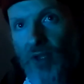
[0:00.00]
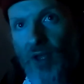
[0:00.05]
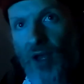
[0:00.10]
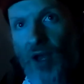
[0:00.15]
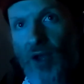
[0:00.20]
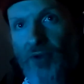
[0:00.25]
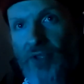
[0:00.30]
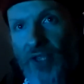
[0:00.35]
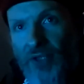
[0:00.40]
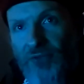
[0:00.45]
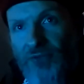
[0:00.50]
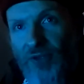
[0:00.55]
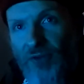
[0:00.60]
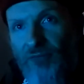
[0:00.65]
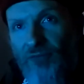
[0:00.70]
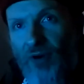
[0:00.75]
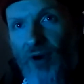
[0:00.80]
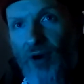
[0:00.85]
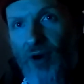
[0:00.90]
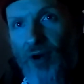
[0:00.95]
Okay, so
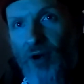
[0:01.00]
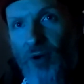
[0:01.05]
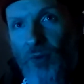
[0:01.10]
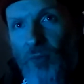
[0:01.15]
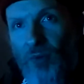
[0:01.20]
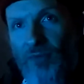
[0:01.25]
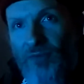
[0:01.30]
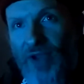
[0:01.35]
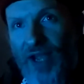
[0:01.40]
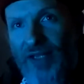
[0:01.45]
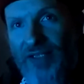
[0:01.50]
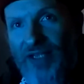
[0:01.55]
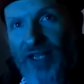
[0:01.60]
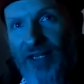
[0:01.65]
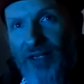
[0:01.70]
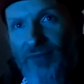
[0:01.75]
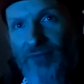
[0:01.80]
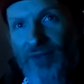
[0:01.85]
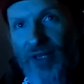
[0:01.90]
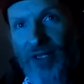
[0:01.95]
far we've got
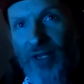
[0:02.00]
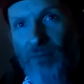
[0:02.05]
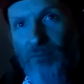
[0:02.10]
kind of like a